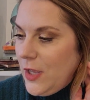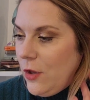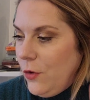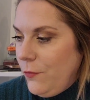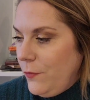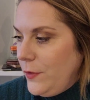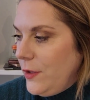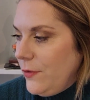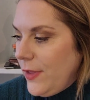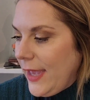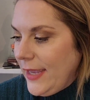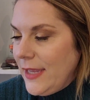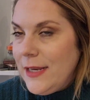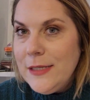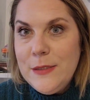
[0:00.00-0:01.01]
Hopefully you
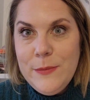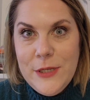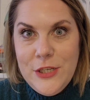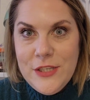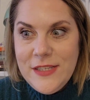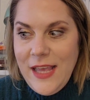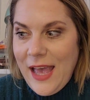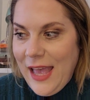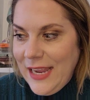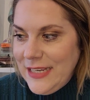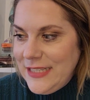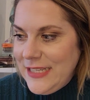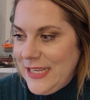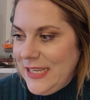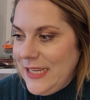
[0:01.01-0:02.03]
like it as much as I
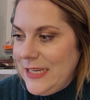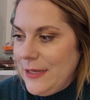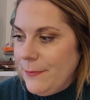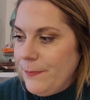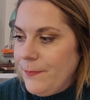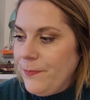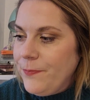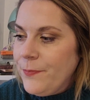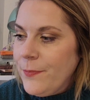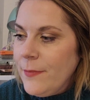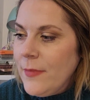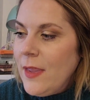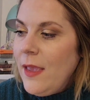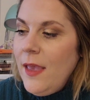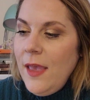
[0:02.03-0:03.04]
did.
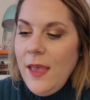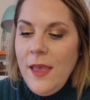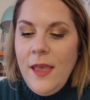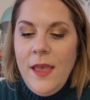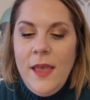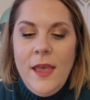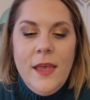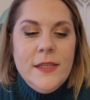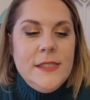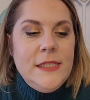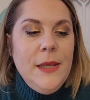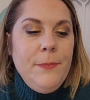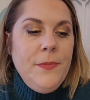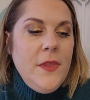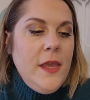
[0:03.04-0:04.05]

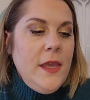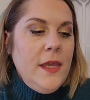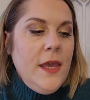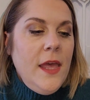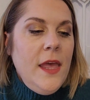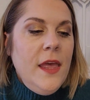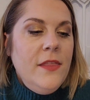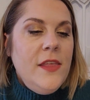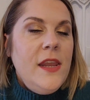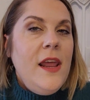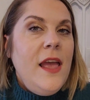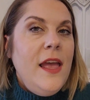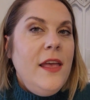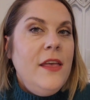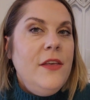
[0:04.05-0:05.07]
Something that
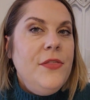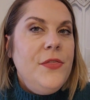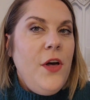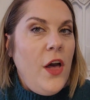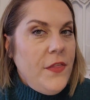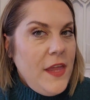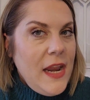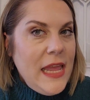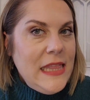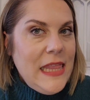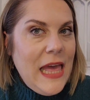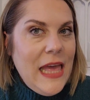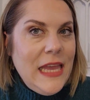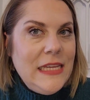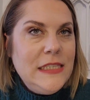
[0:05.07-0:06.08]
I thought that I
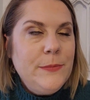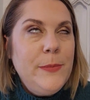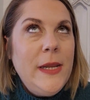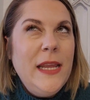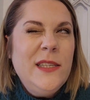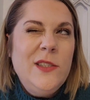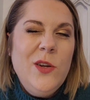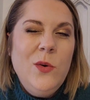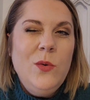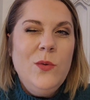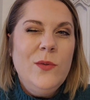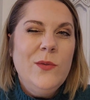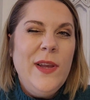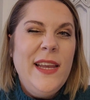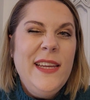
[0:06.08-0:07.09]
liked, but I
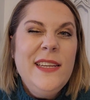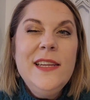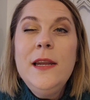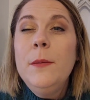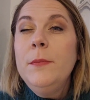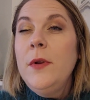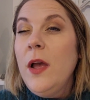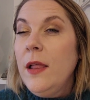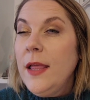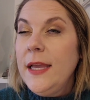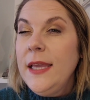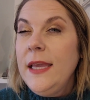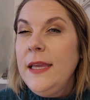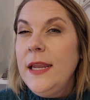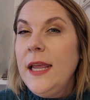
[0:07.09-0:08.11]
ended up not
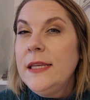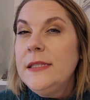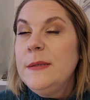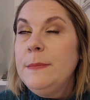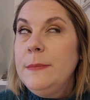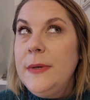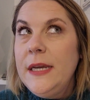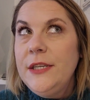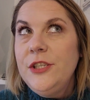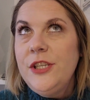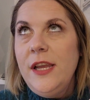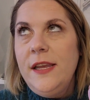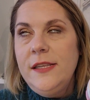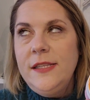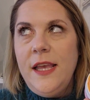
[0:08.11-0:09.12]
liking it as much
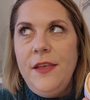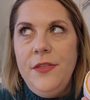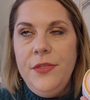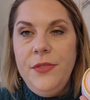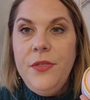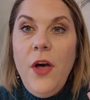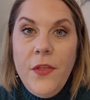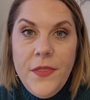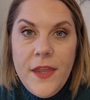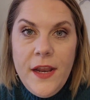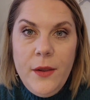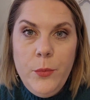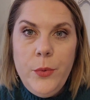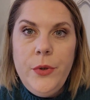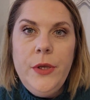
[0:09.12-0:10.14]
as I thought that
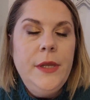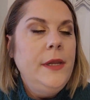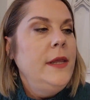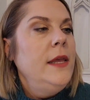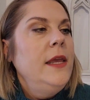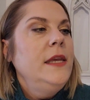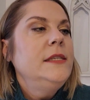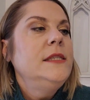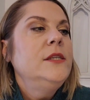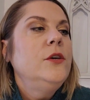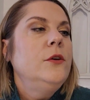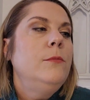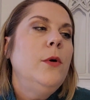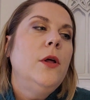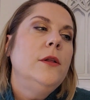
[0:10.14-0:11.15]
I would, is the
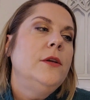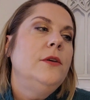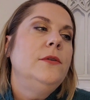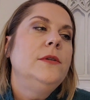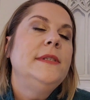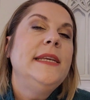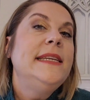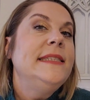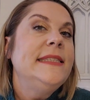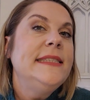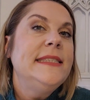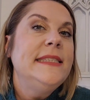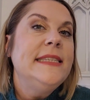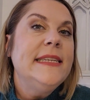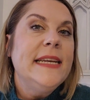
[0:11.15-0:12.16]
Good Molecules
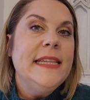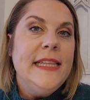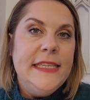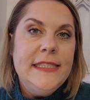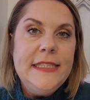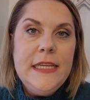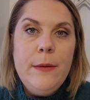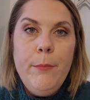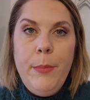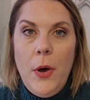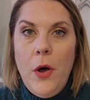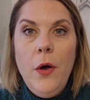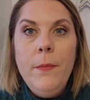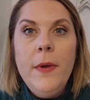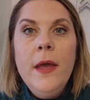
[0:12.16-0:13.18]
Instant Cleansing
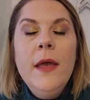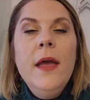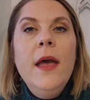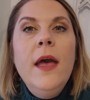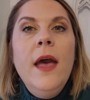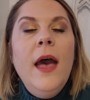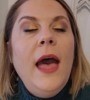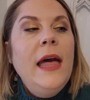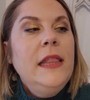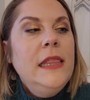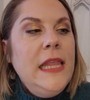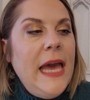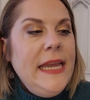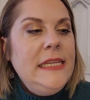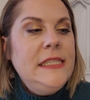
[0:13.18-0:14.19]
Balm. I
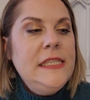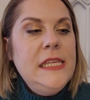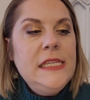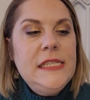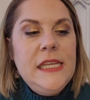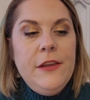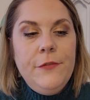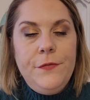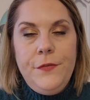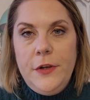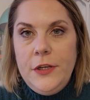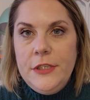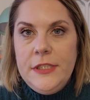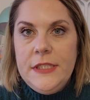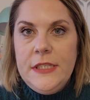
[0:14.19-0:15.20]
liked this at
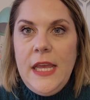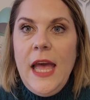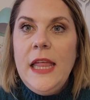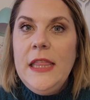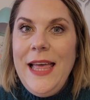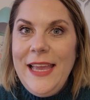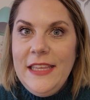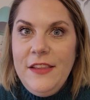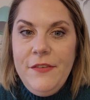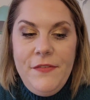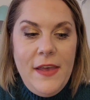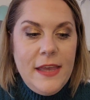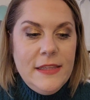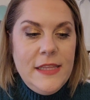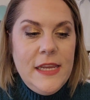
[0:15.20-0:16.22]
first. I liked the
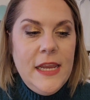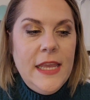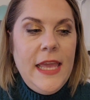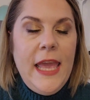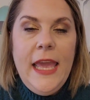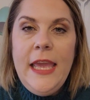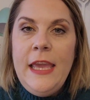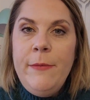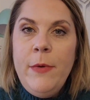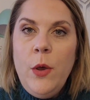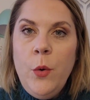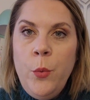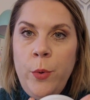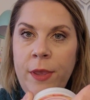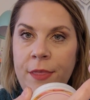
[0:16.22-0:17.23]
fact that it came
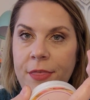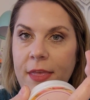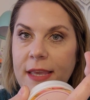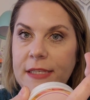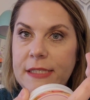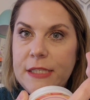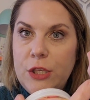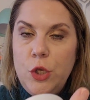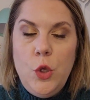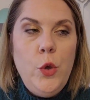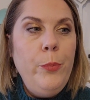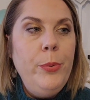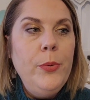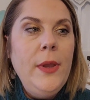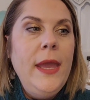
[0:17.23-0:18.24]
with a
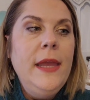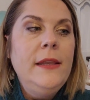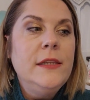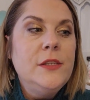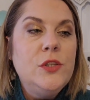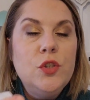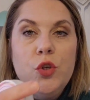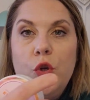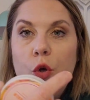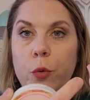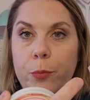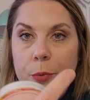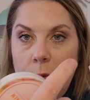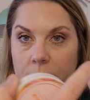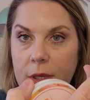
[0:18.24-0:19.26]
scoop and the
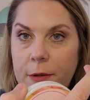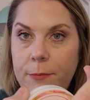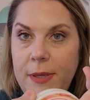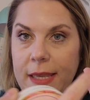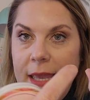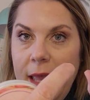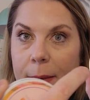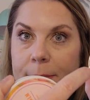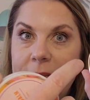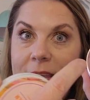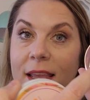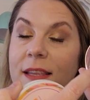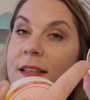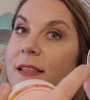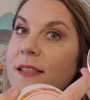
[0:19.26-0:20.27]
scoop could be kept
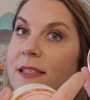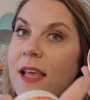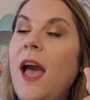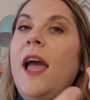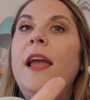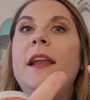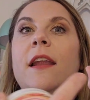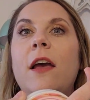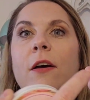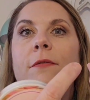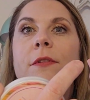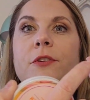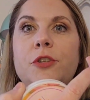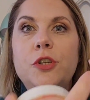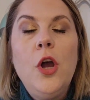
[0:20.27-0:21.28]
inside of
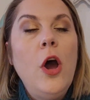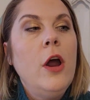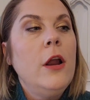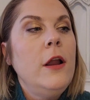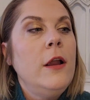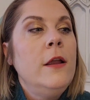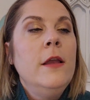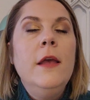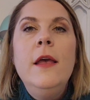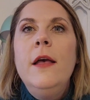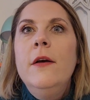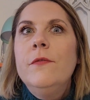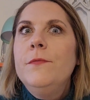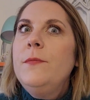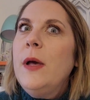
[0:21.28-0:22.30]
the jar.
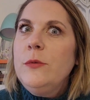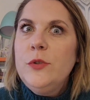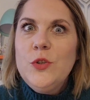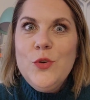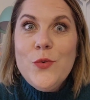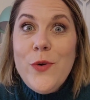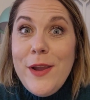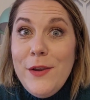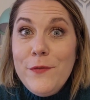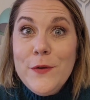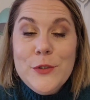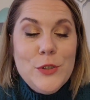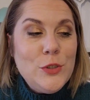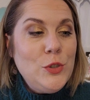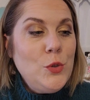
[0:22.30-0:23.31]
That was great for
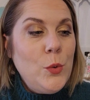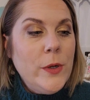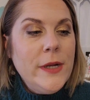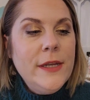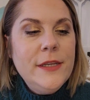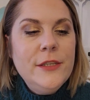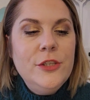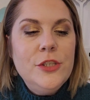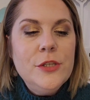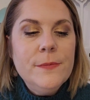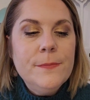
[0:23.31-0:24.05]
storage.